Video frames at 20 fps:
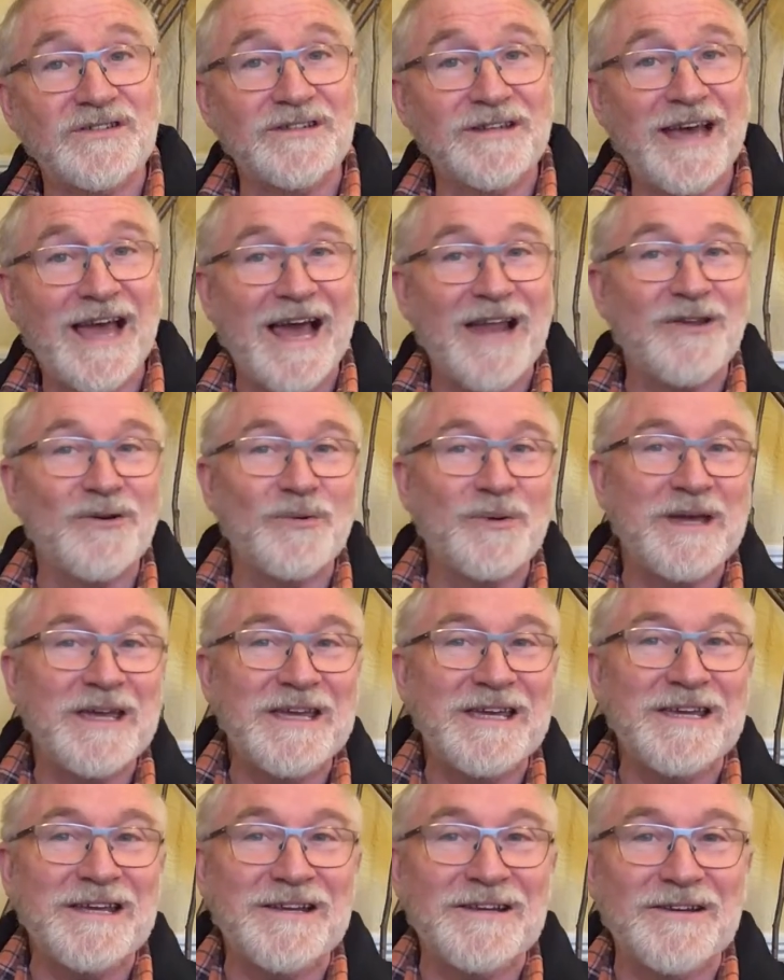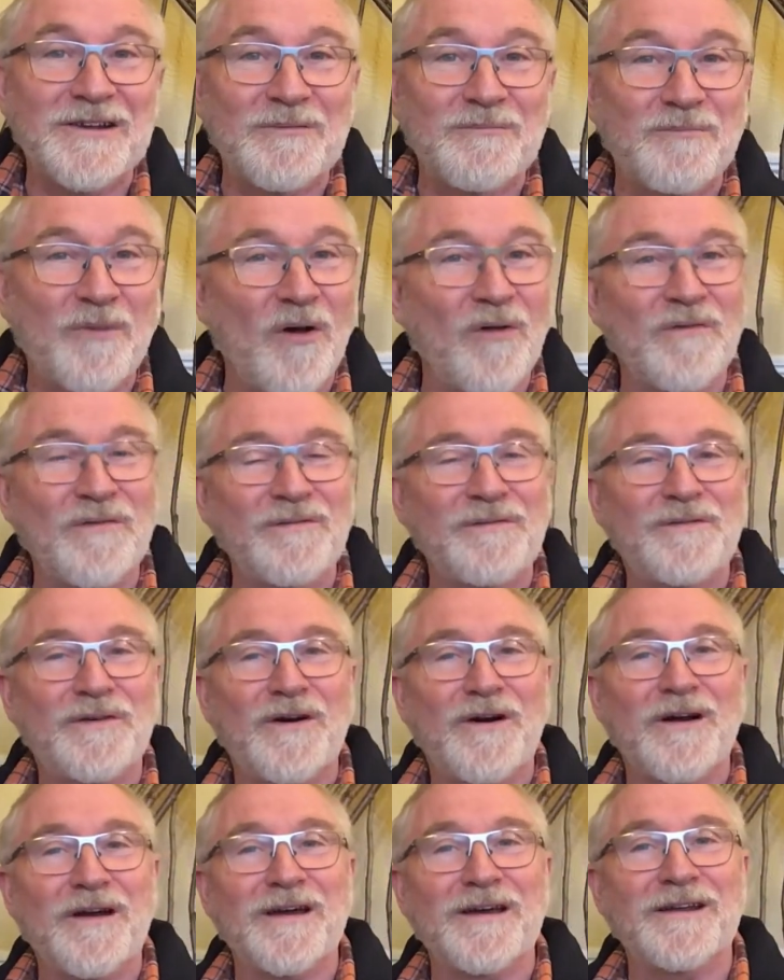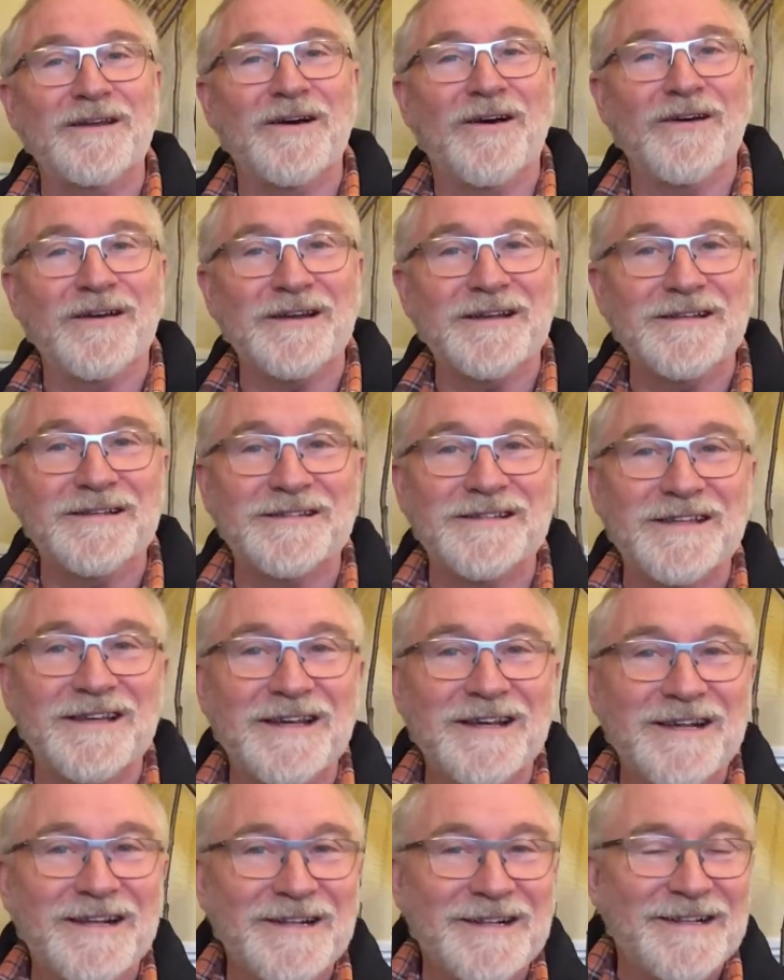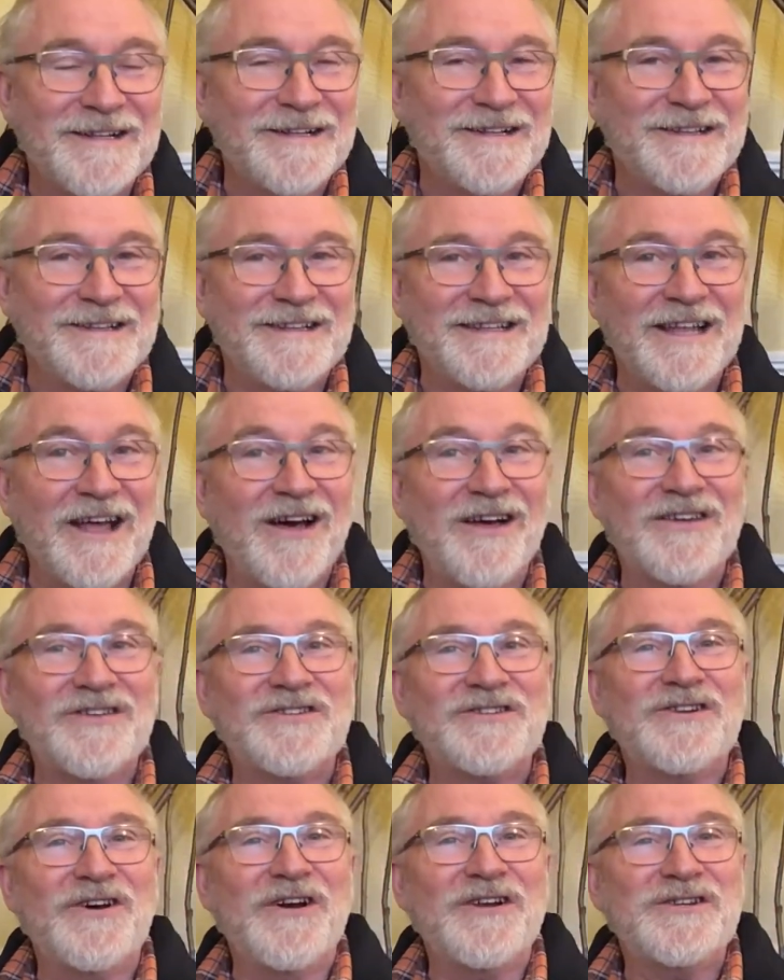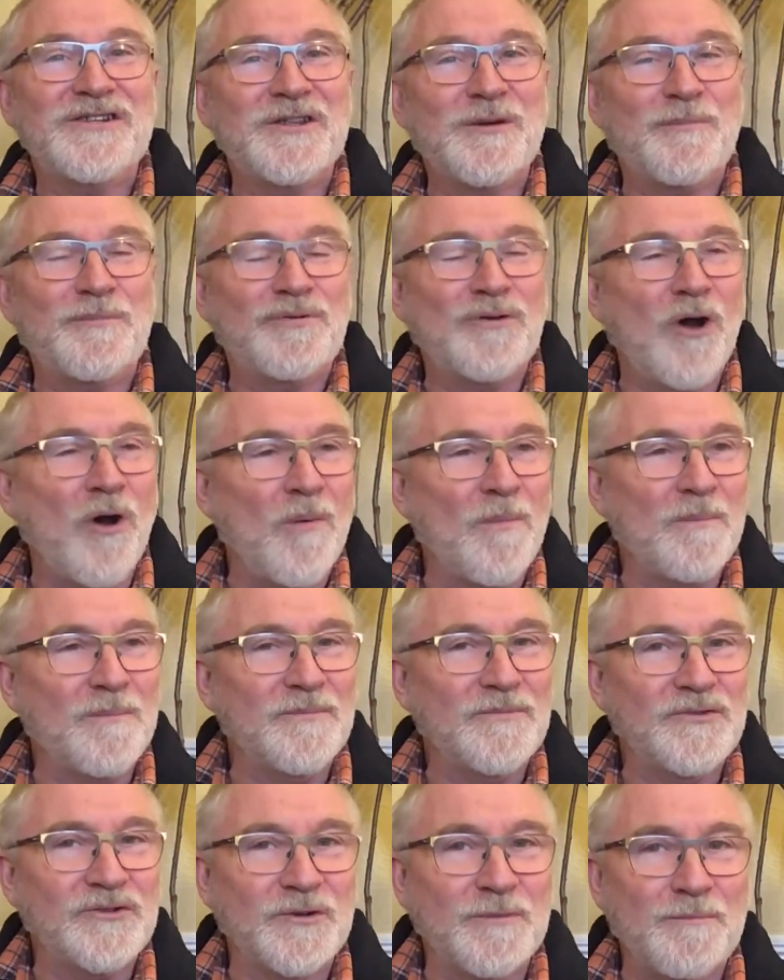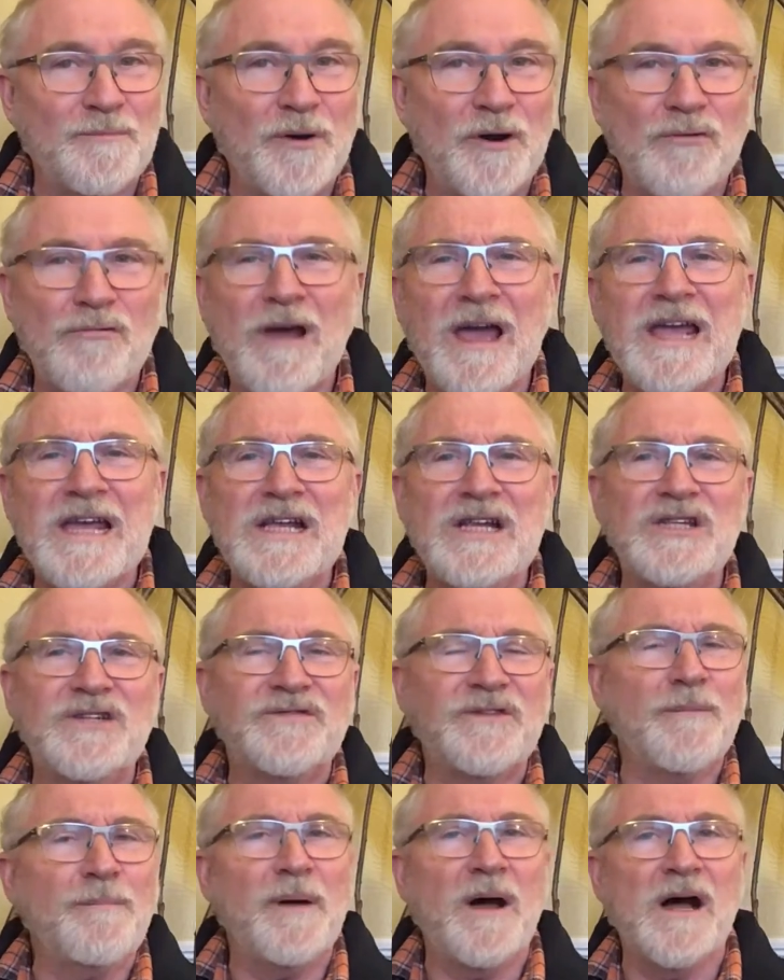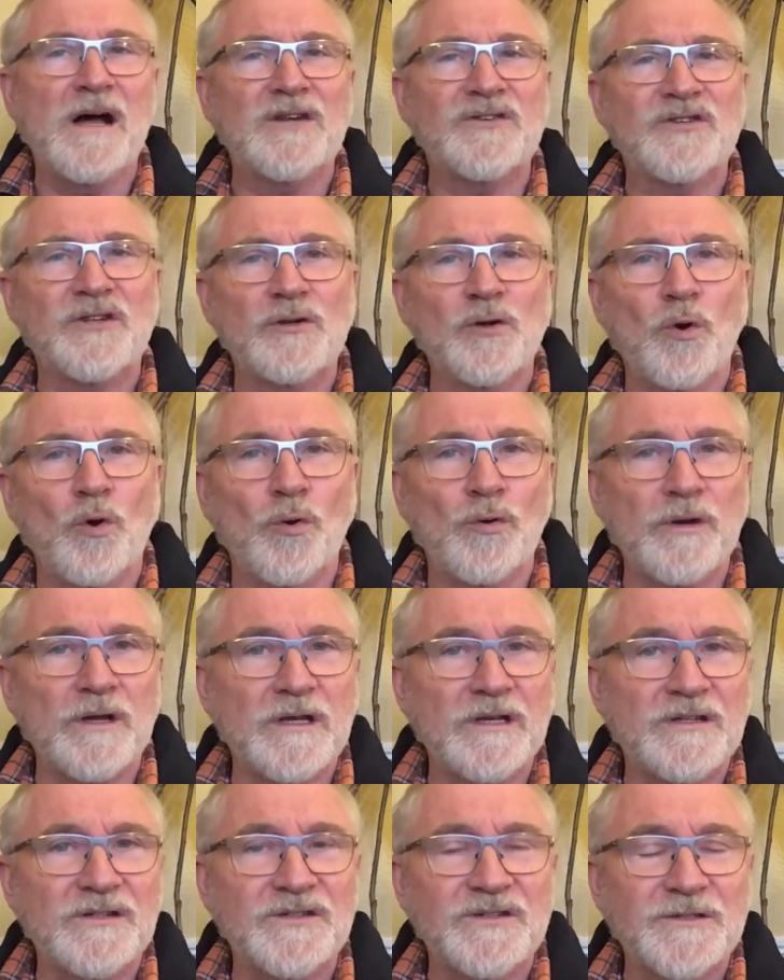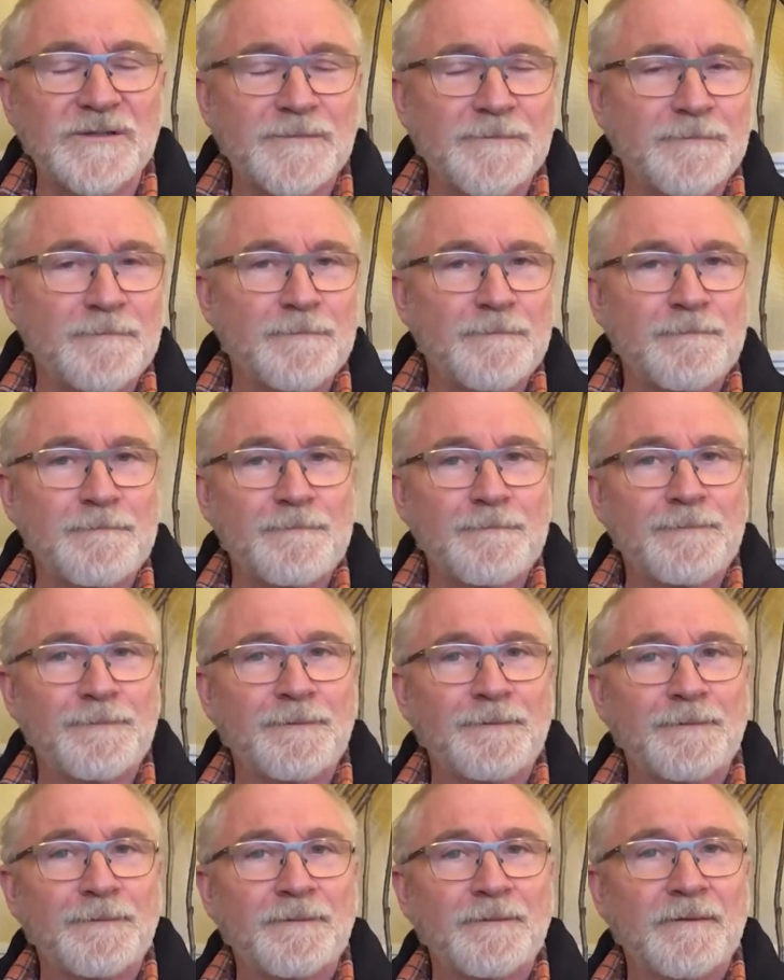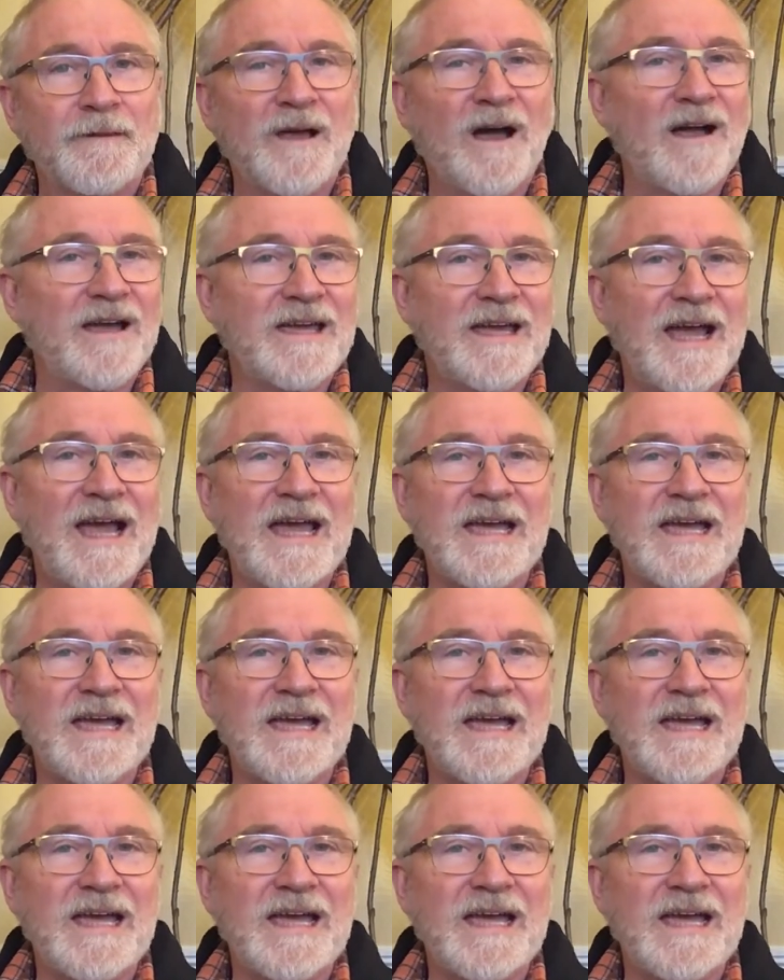and Halloween and bonfire night, last night of the proms and parades for past glories. I